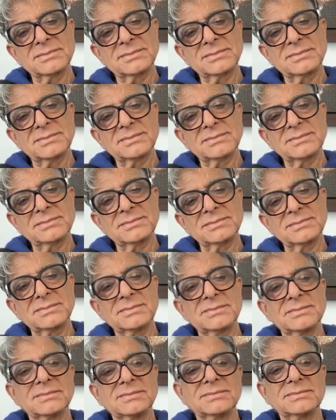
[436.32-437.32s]

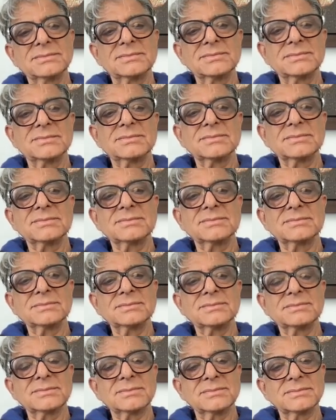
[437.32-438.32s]

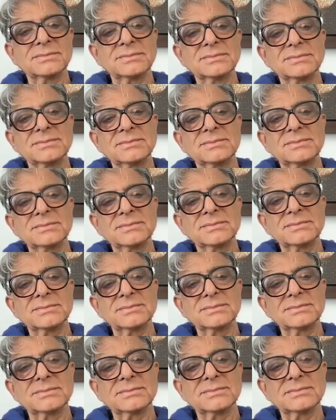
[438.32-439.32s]

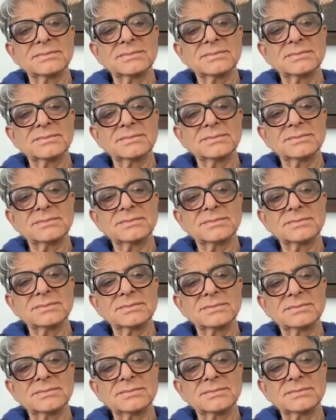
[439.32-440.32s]

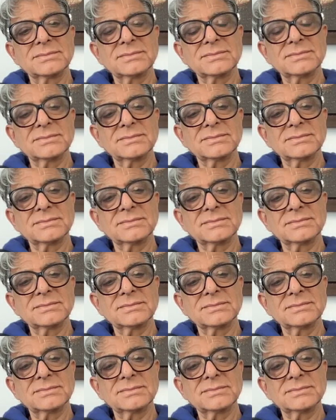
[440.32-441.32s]

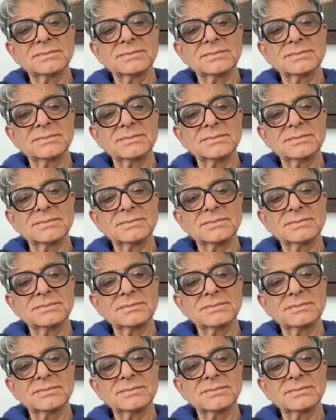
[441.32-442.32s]

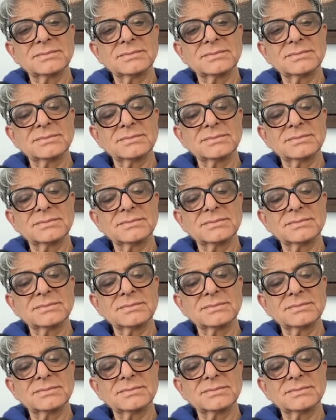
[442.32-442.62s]
(silent)